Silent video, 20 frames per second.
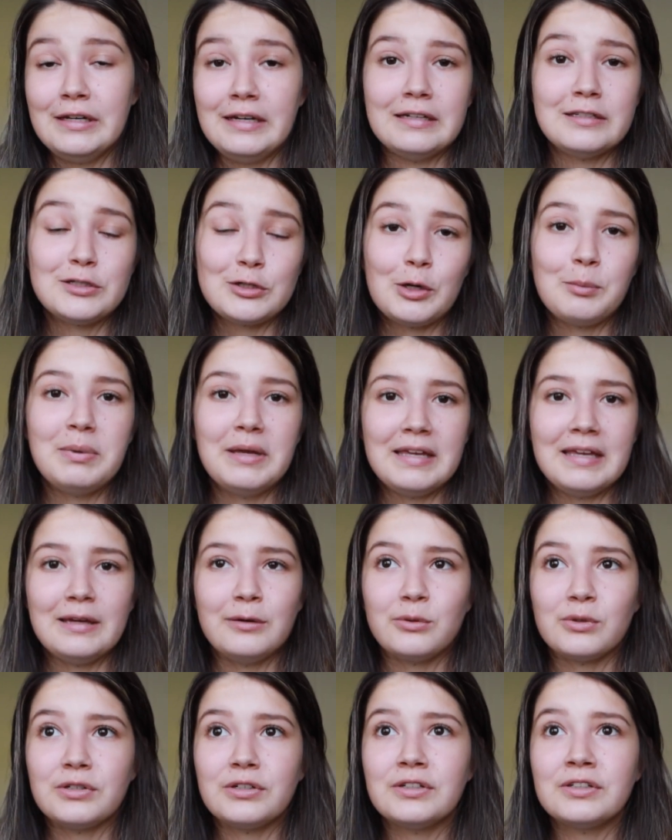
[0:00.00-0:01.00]
need to start
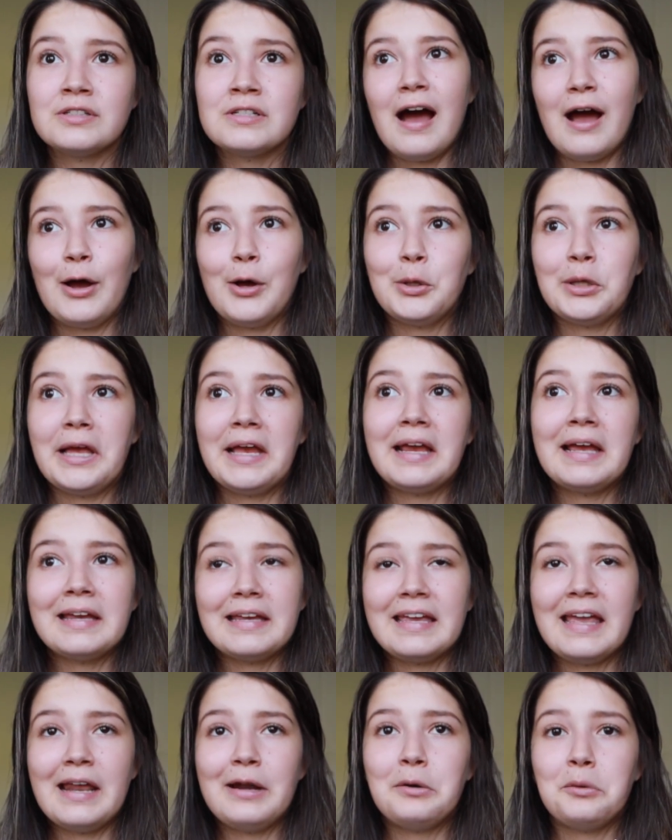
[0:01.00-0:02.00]
picking orders, I'll
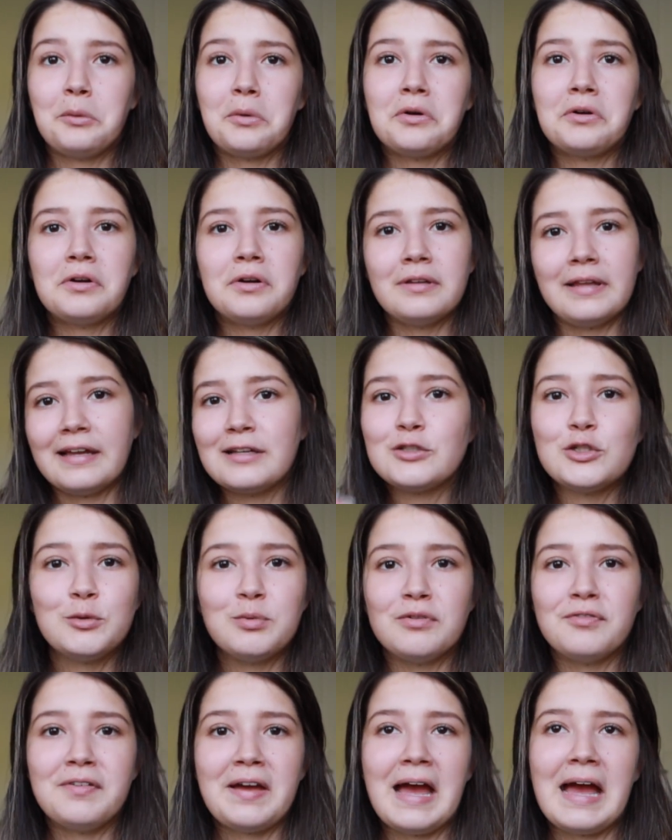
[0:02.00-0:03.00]
like get an order like
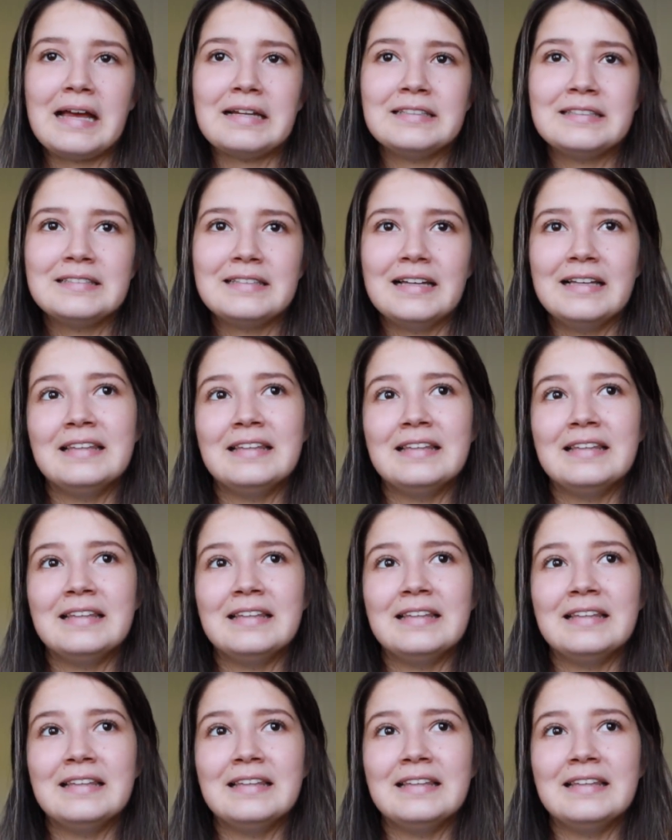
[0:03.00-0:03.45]
super fast,